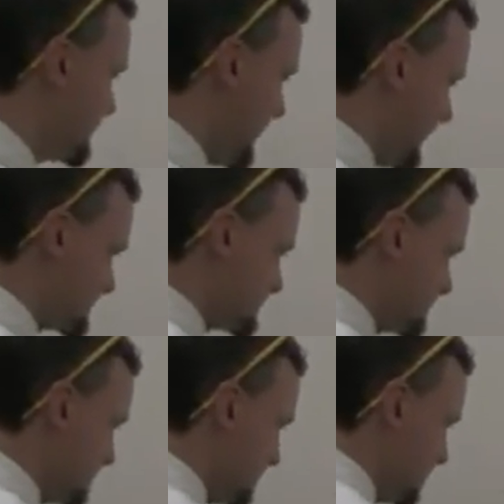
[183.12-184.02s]

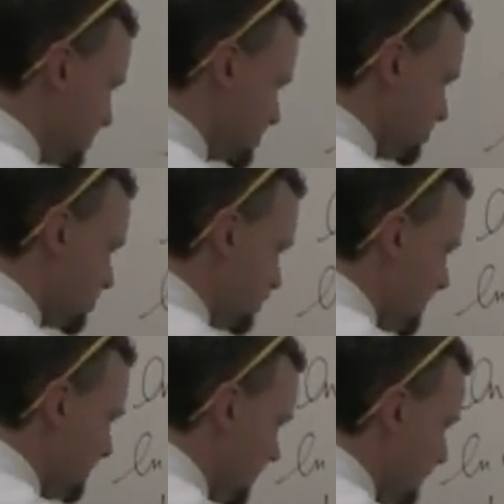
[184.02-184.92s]
x. So the
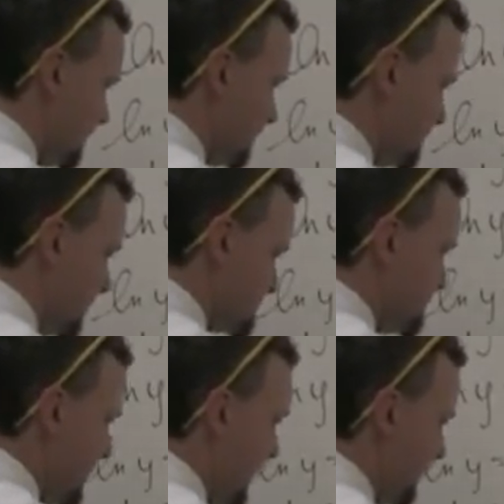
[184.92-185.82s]
derivative must
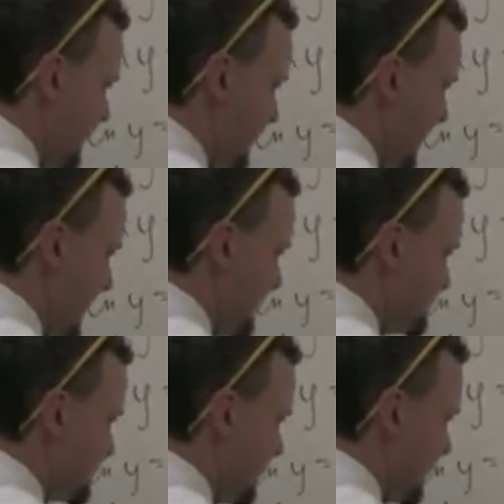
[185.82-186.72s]
be ln a
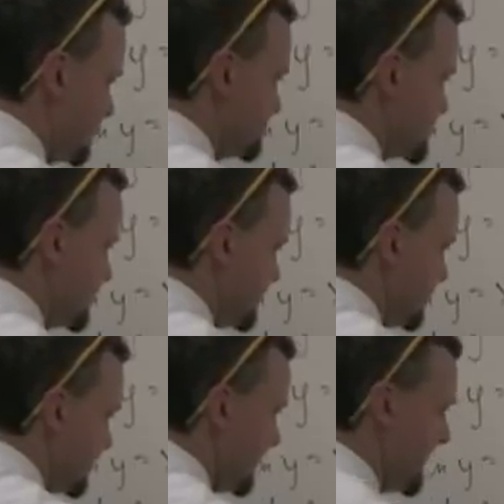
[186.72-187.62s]
times
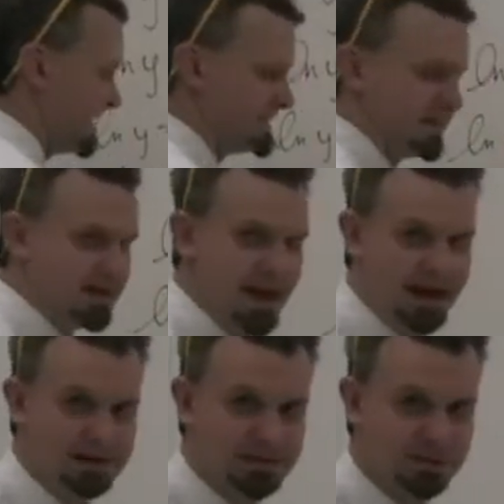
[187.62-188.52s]
a to the
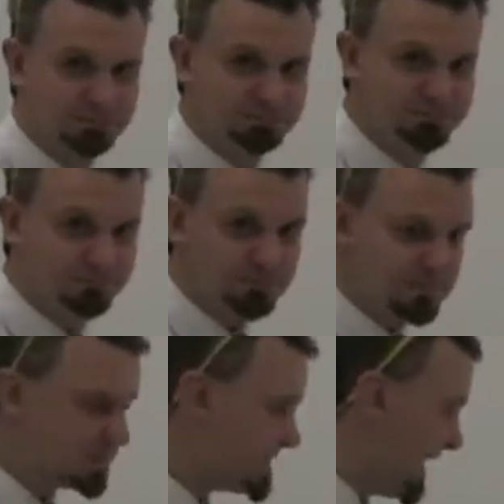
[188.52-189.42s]
x.
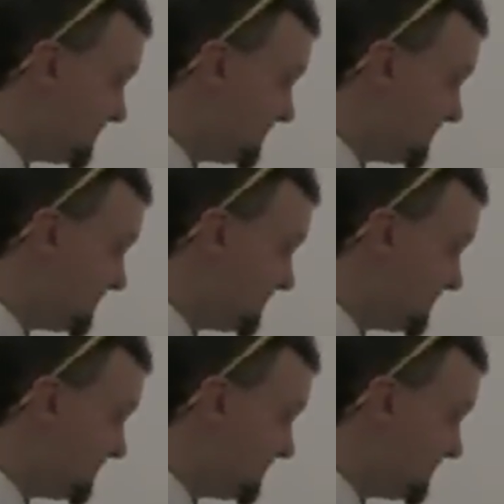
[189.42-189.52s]
And